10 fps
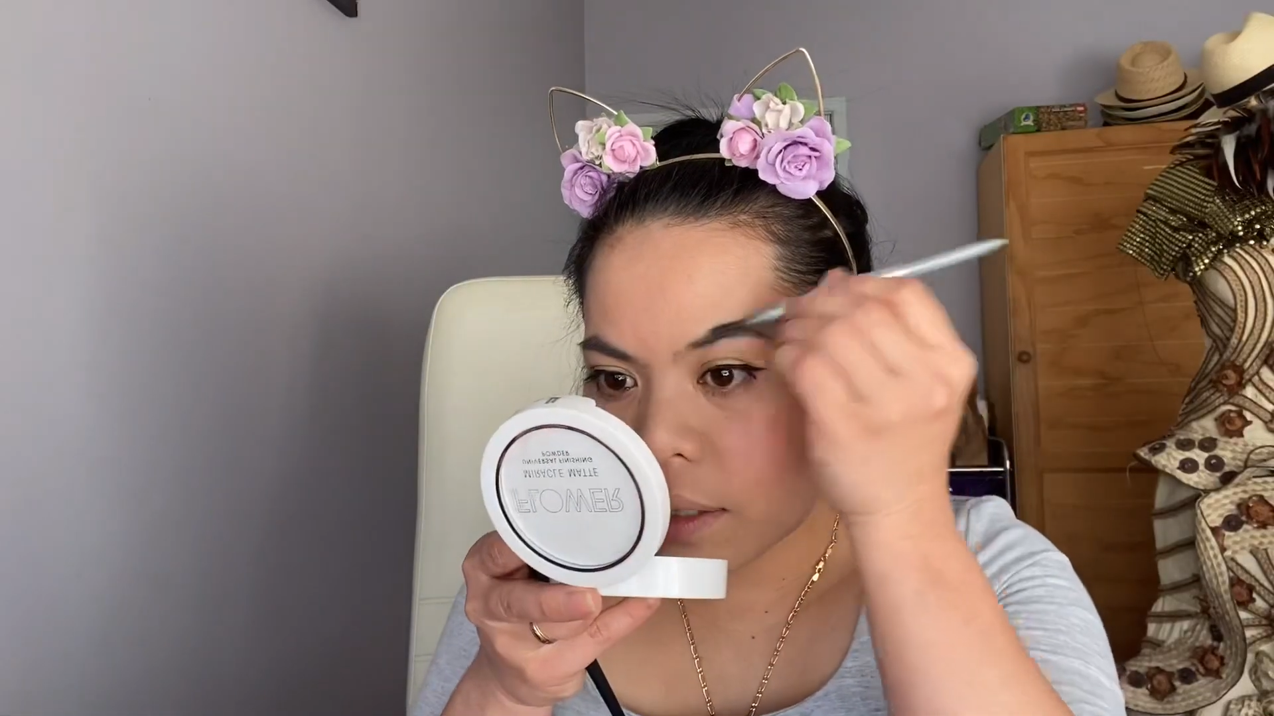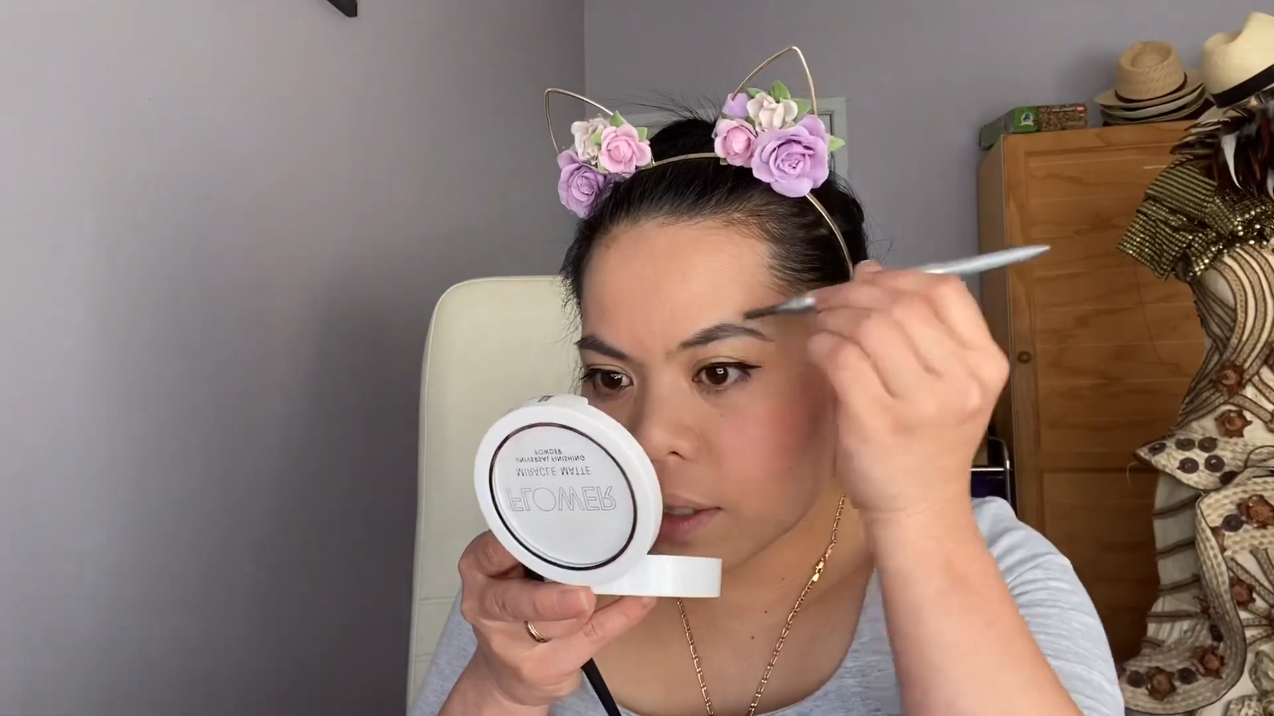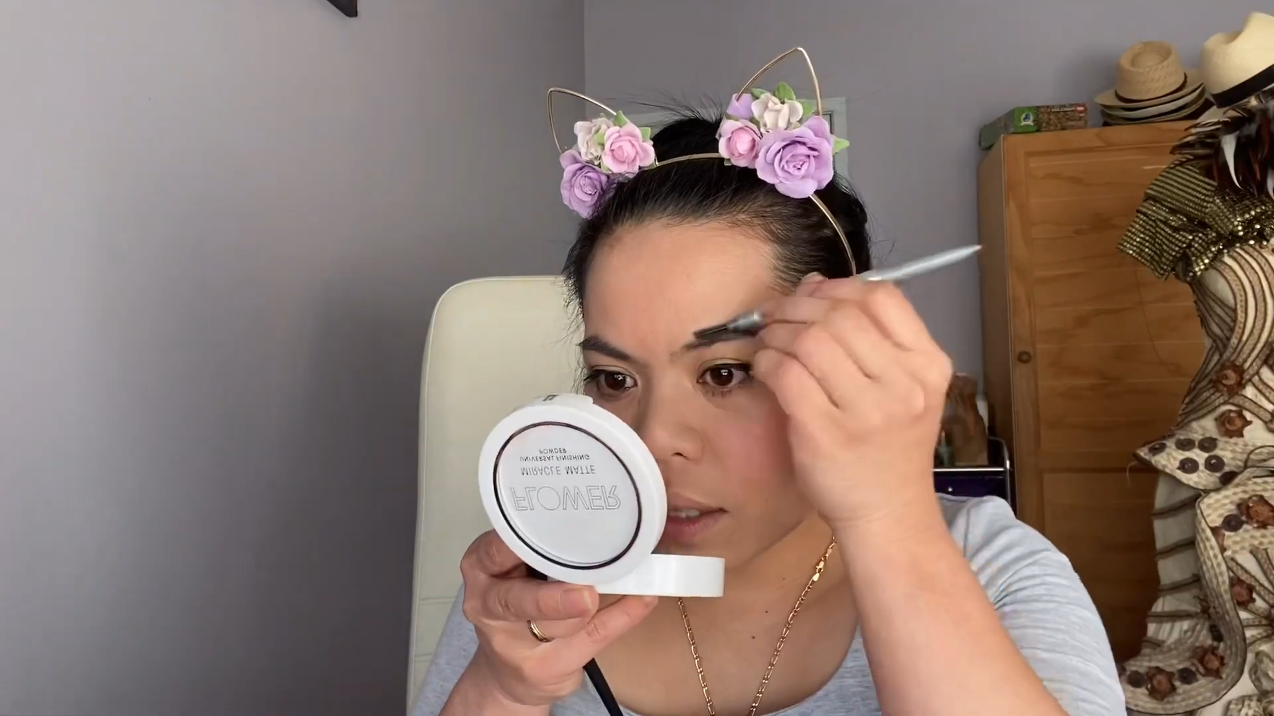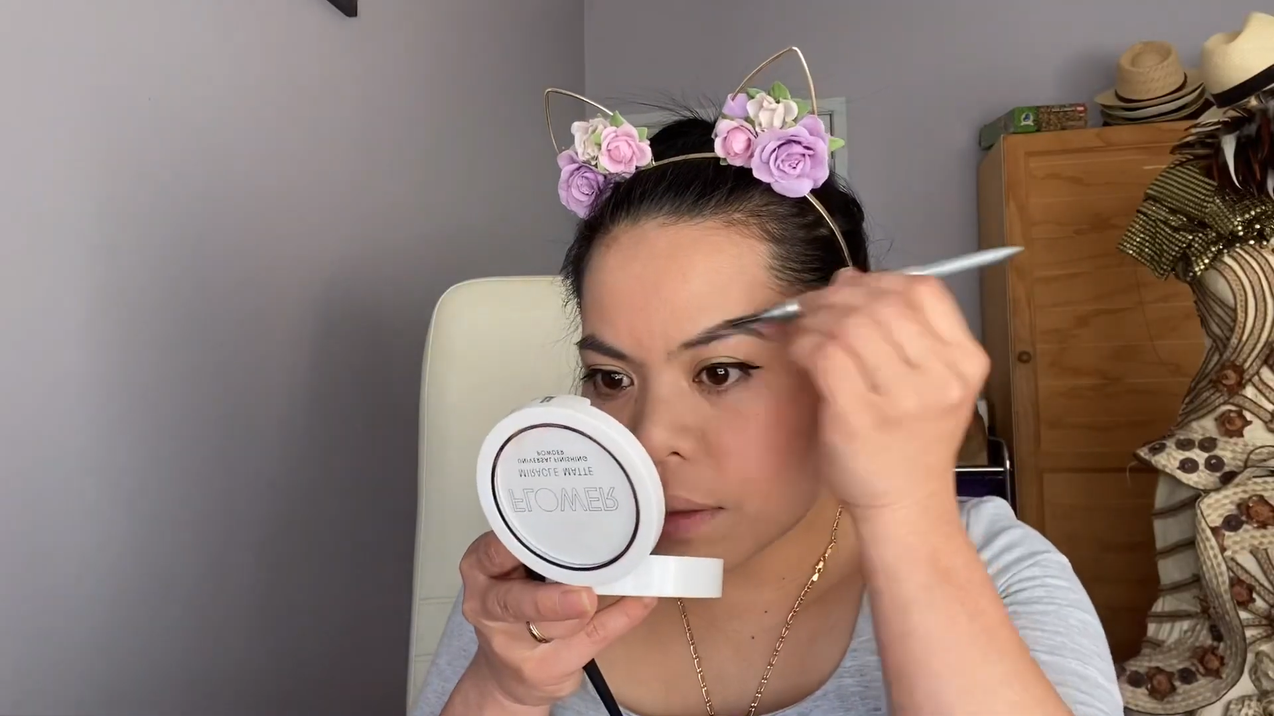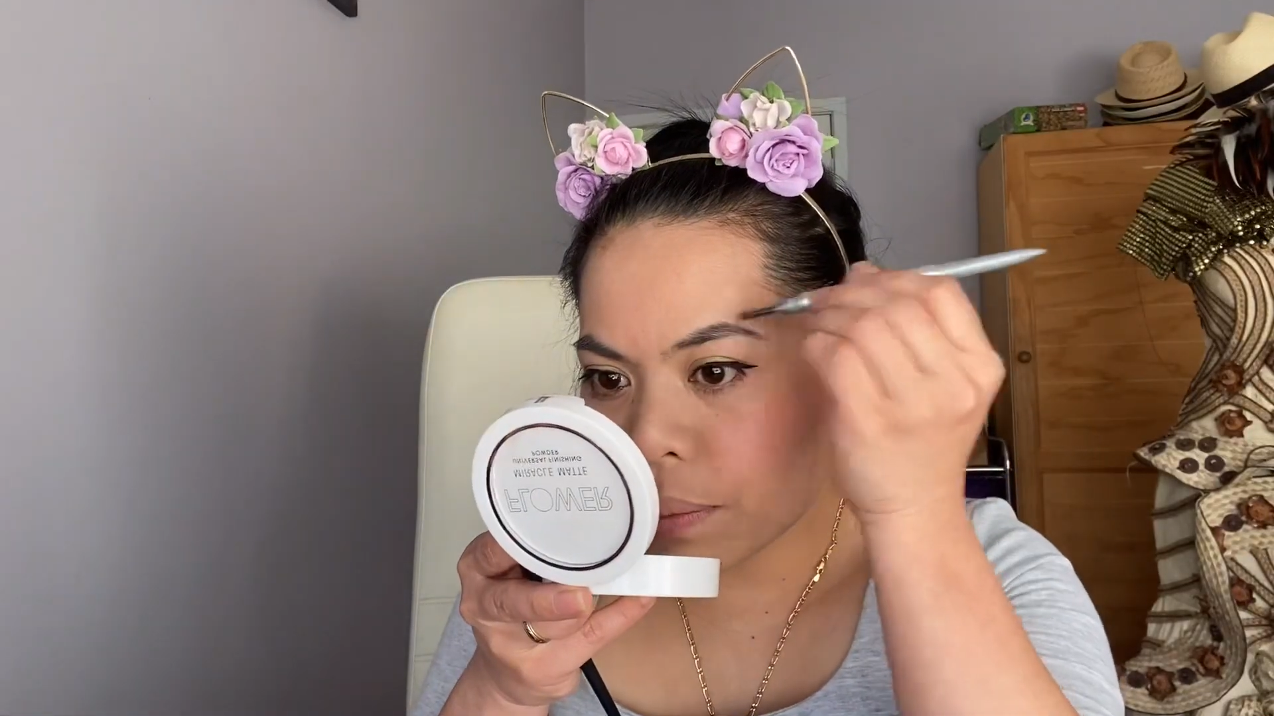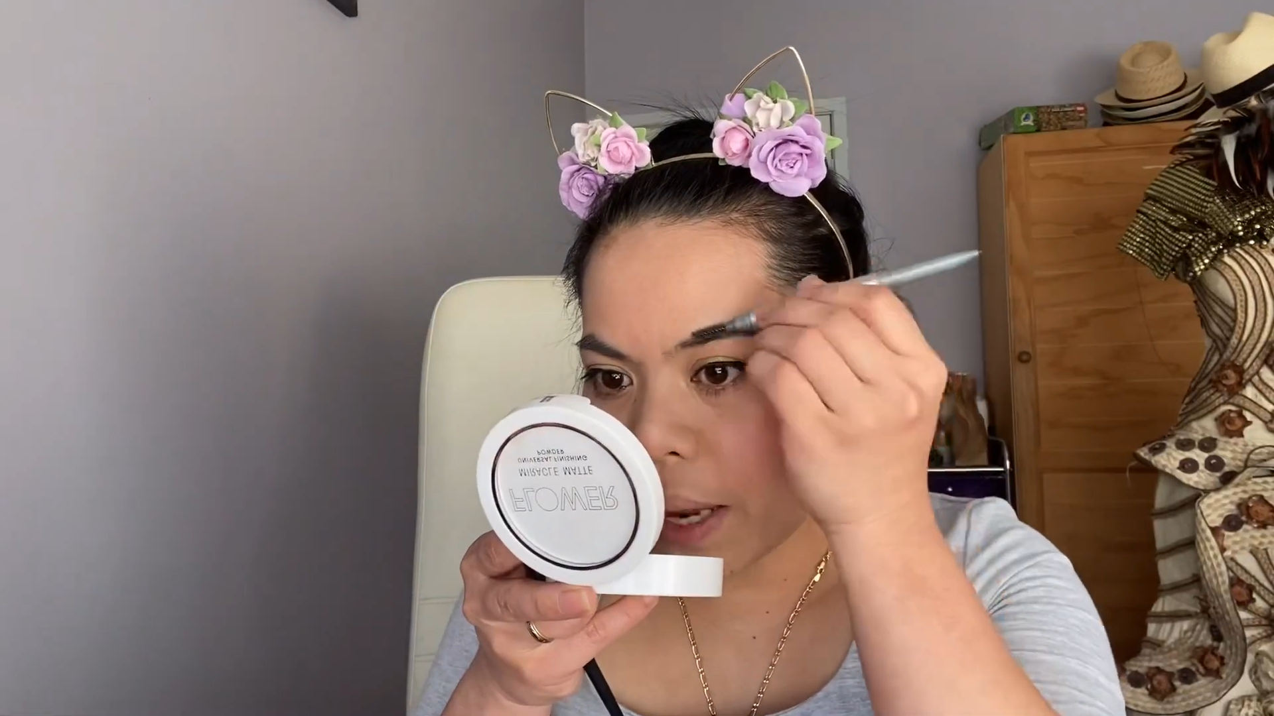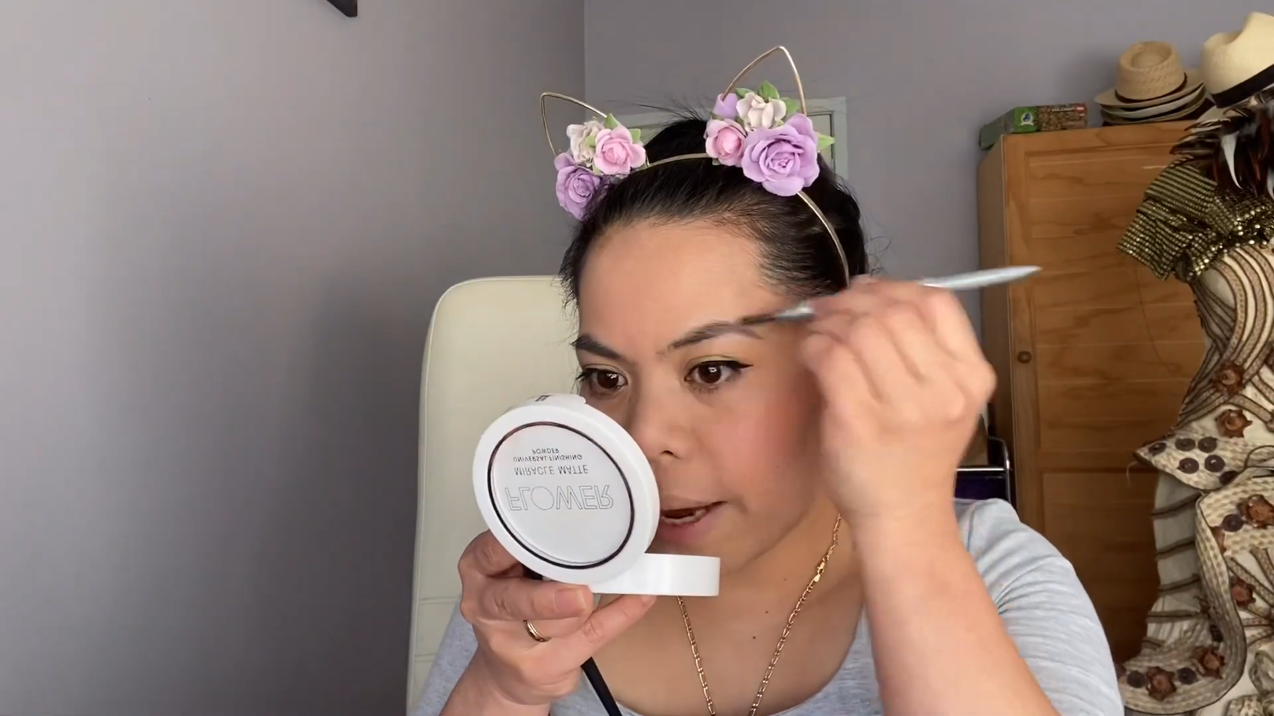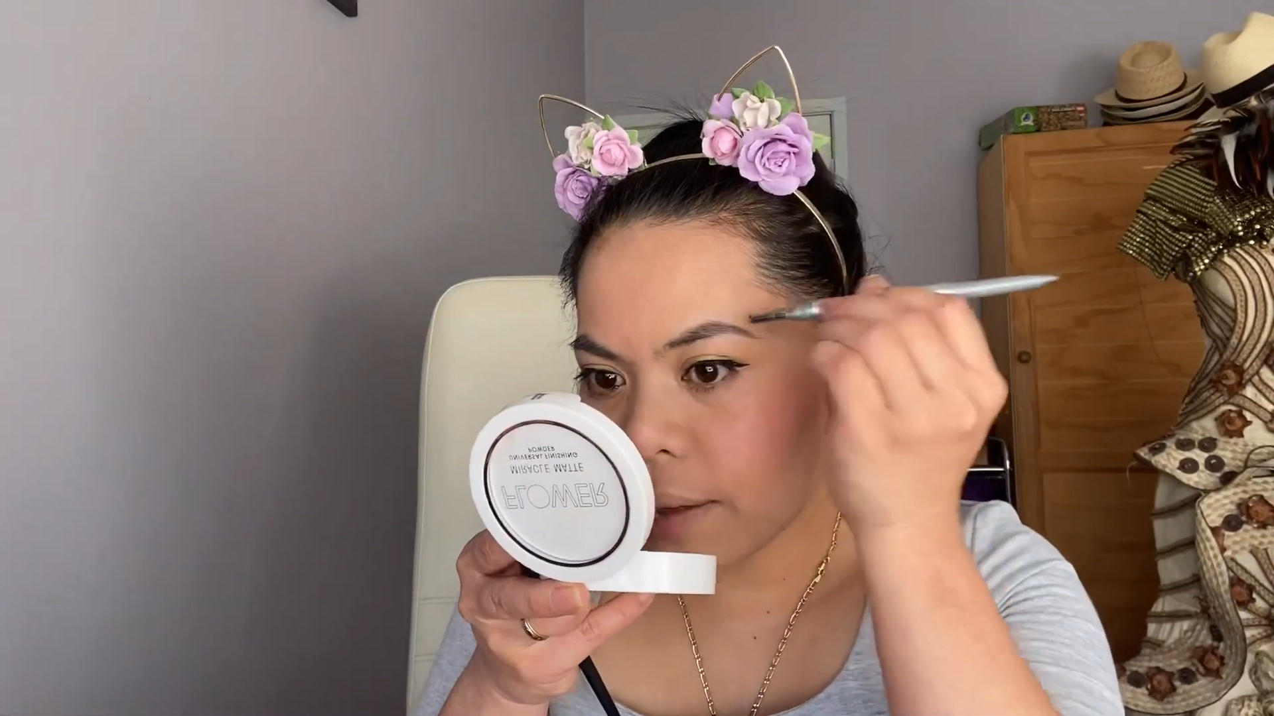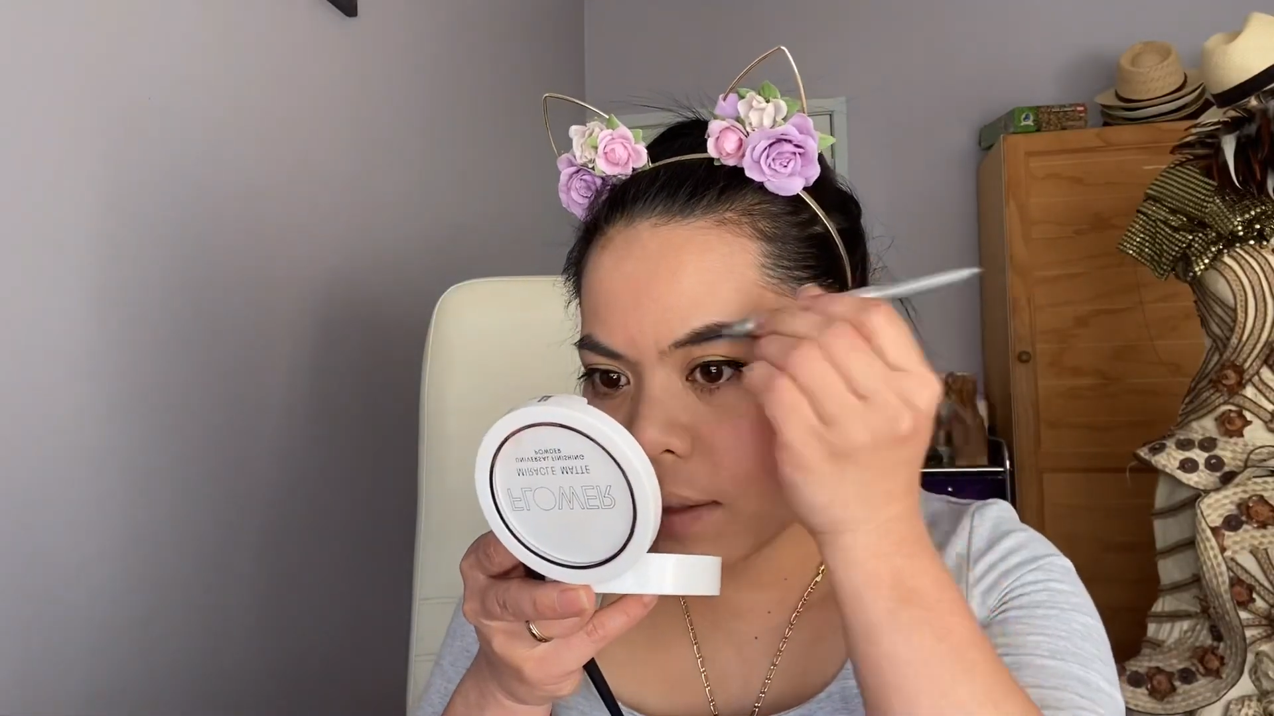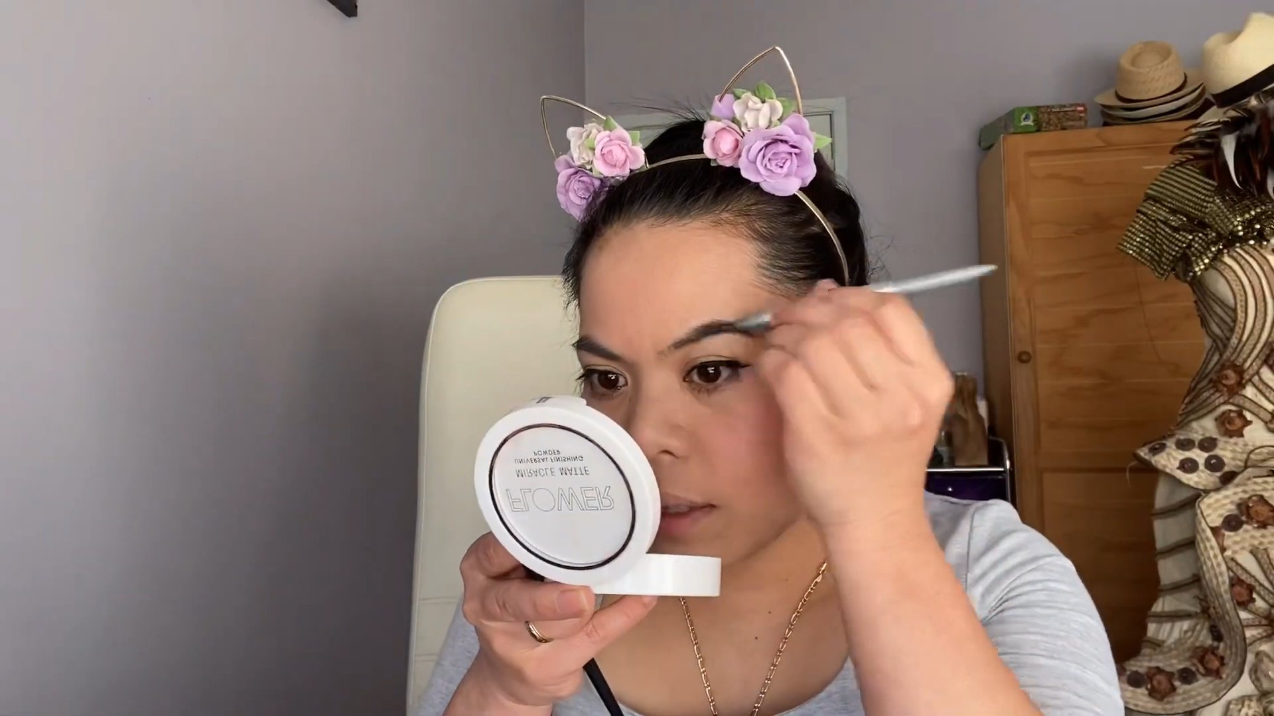just
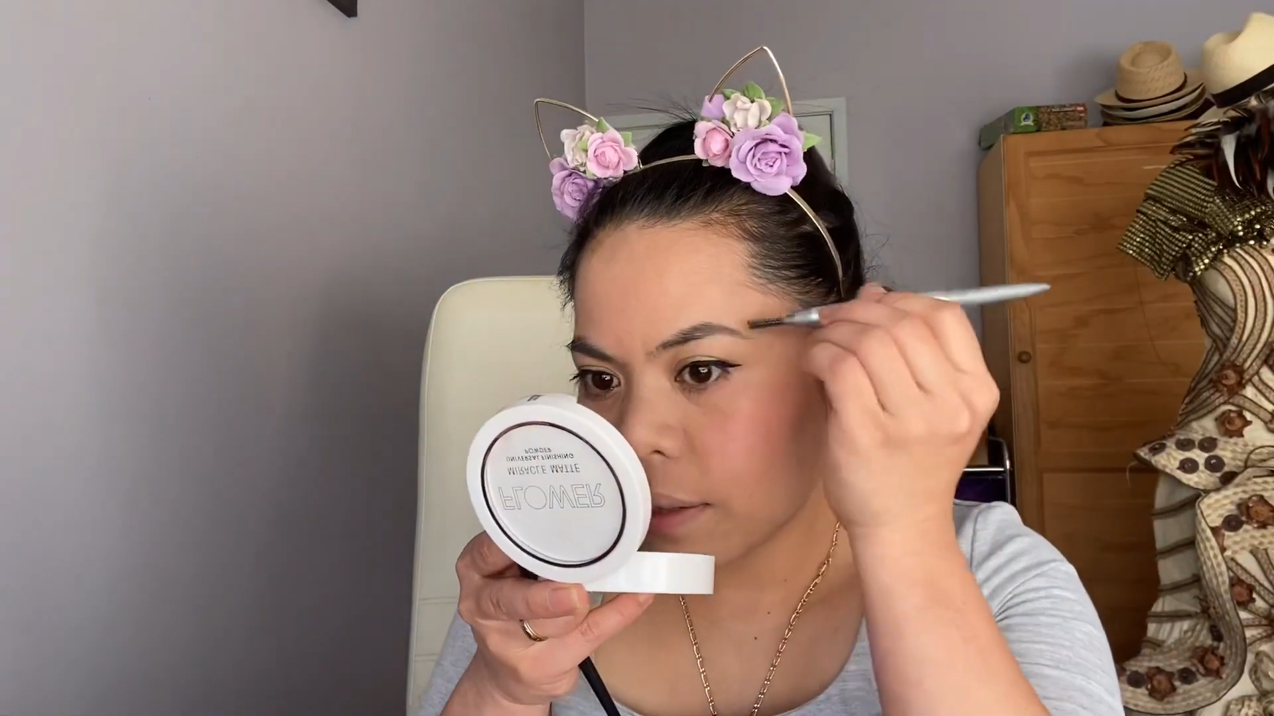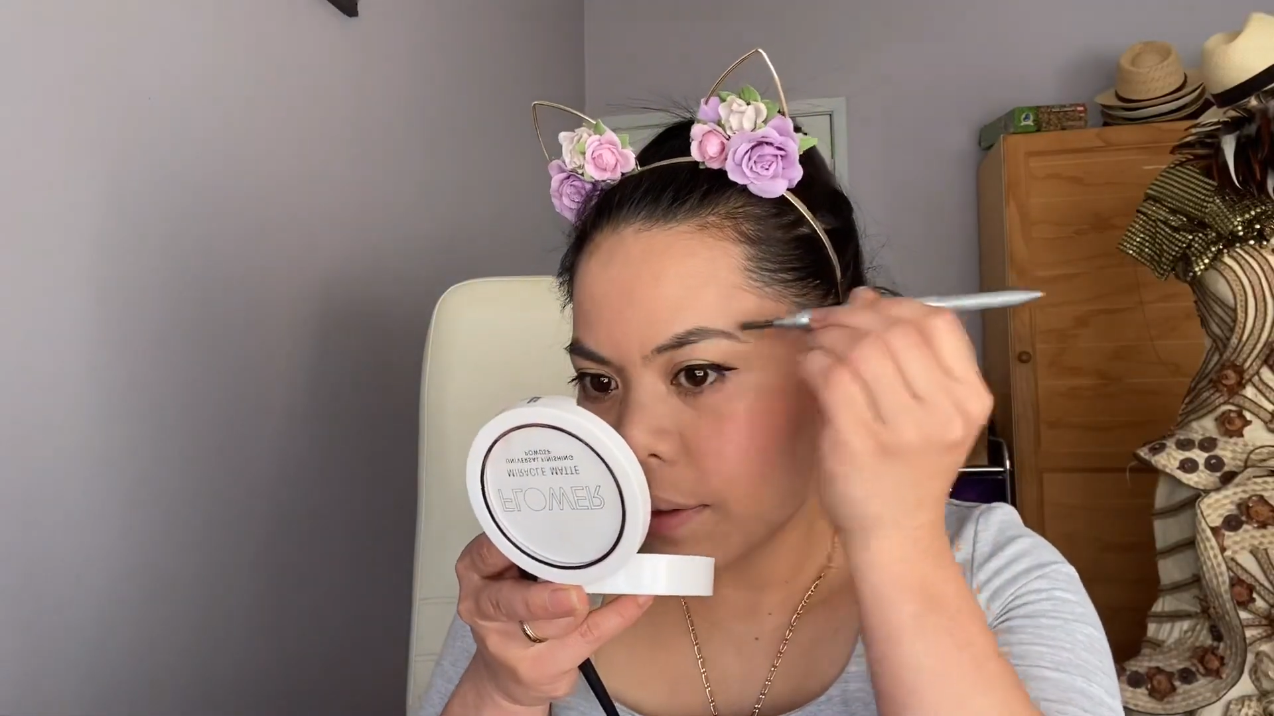blend.